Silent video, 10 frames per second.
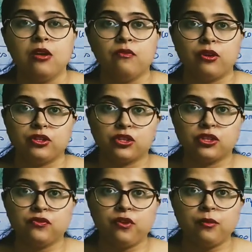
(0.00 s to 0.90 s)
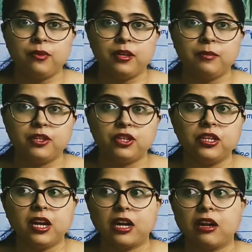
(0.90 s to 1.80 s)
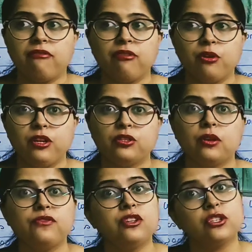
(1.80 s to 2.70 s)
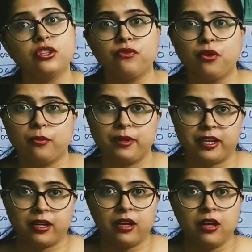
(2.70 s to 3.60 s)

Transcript: For 64-bit machine, data flow is of 64-bit.